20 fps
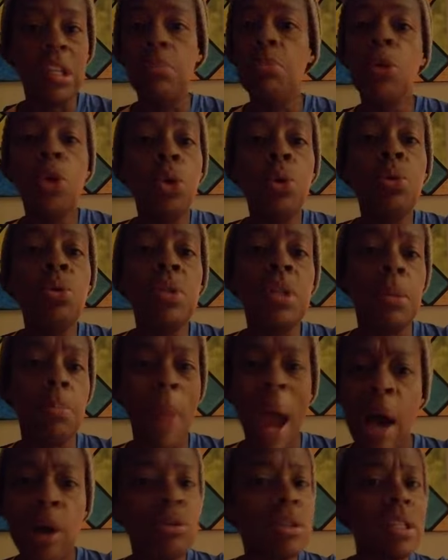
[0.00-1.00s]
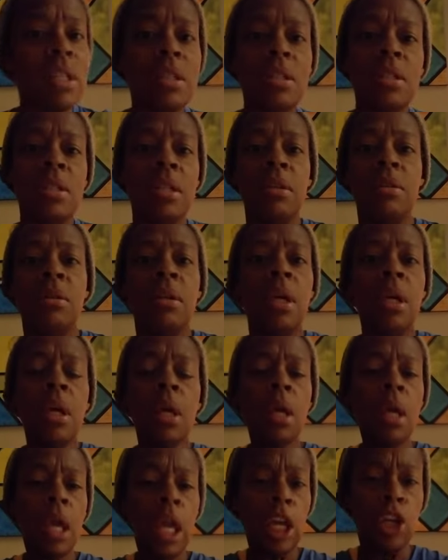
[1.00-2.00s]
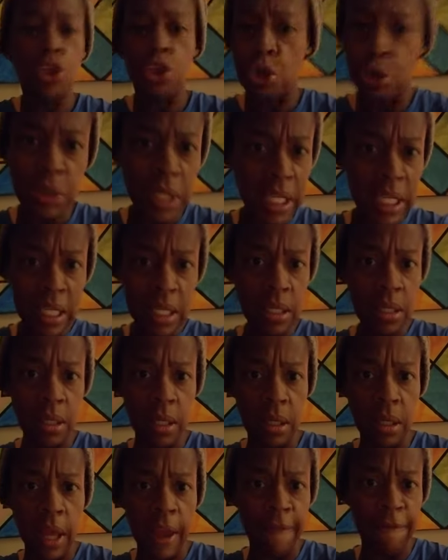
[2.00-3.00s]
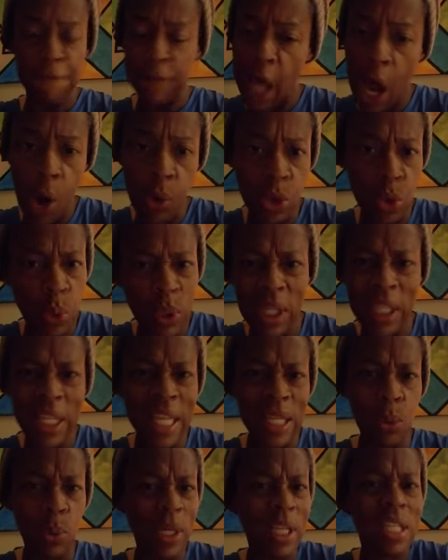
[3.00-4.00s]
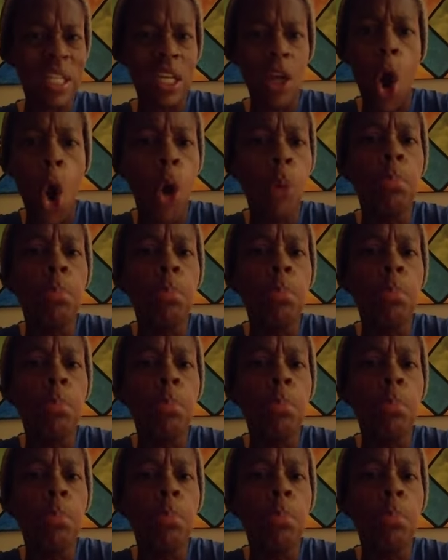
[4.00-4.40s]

and moons and mountains and and trees and, and flowers, what, did it, what does it all